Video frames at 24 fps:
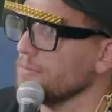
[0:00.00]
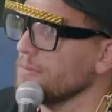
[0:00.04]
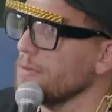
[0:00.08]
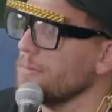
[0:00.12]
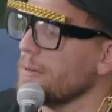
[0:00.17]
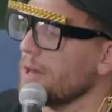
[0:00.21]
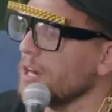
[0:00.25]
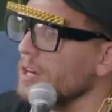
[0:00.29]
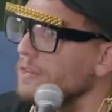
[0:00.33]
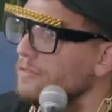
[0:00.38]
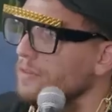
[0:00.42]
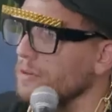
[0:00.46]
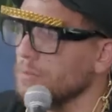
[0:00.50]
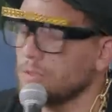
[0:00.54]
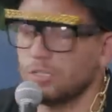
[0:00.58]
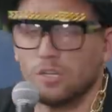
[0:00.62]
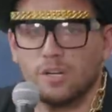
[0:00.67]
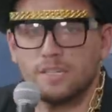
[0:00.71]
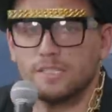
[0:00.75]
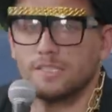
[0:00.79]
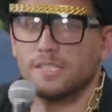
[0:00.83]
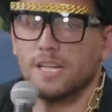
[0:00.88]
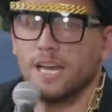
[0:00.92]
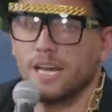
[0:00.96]
could be better if it was
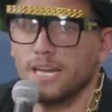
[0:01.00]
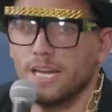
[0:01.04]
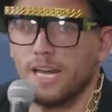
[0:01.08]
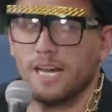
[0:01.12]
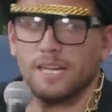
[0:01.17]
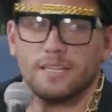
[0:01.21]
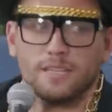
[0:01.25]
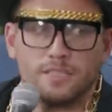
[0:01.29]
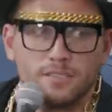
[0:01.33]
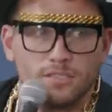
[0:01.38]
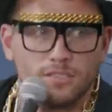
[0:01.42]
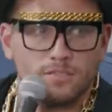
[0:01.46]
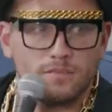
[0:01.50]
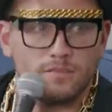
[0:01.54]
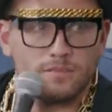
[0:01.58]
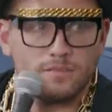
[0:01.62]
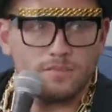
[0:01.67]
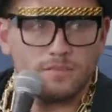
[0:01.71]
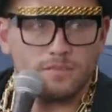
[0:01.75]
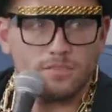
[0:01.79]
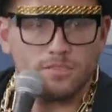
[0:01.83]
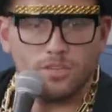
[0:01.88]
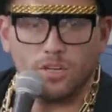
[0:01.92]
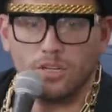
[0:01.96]
on Staten Island. That's
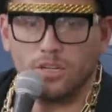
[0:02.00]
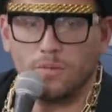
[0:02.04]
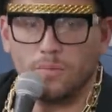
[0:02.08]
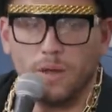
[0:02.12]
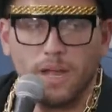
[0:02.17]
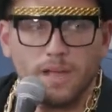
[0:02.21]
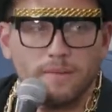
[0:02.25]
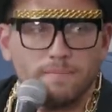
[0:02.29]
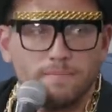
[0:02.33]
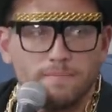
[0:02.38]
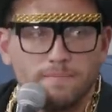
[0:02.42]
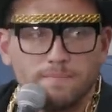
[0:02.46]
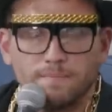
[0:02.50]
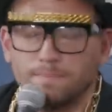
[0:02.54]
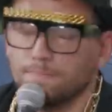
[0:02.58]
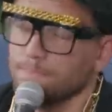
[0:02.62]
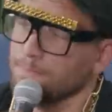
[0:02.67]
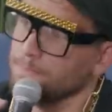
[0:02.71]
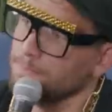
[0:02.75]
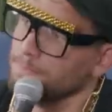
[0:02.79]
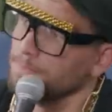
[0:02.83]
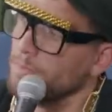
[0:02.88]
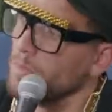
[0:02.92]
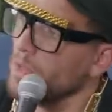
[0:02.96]
right. It's the only way.
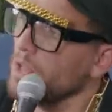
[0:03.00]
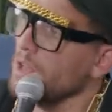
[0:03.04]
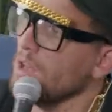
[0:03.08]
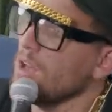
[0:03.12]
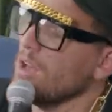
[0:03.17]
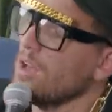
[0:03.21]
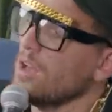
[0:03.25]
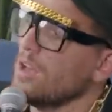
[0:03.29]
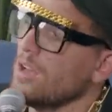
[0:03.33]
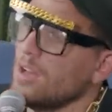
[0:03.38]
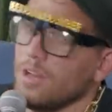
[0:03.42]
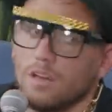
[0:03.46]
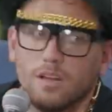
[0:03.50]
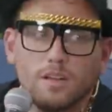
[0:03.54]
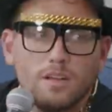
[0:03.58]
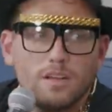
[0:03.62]
You you're like